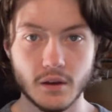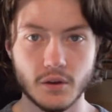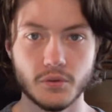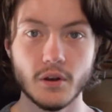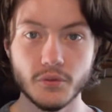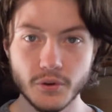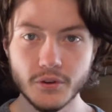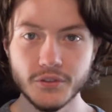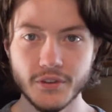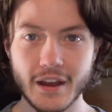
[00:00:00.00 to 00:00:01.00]
For our
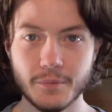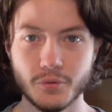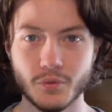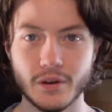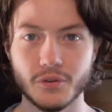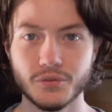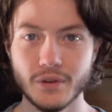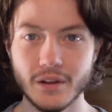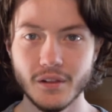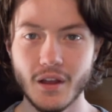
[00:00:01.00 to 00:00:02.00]
first step, we'll
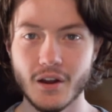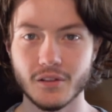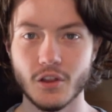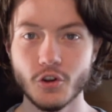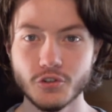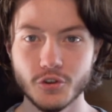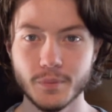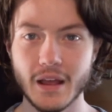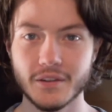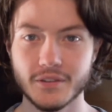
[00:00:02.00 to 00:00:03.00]
fill our larger
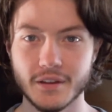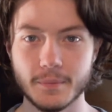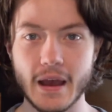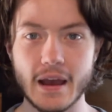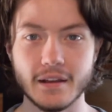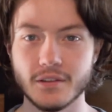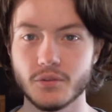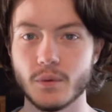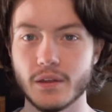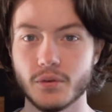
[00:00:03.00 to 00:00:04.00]
plastic bags
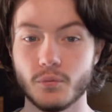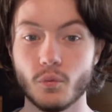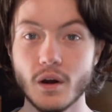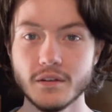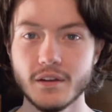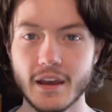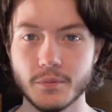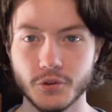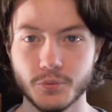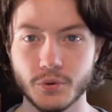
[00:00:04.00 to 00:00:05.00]
with 1
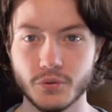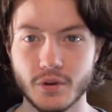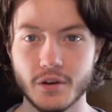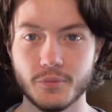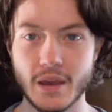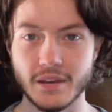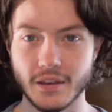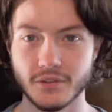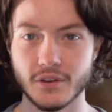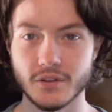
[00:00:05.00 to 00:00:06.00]
tablespoon of
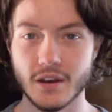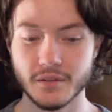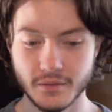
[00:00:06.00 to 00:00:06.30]
baking soda.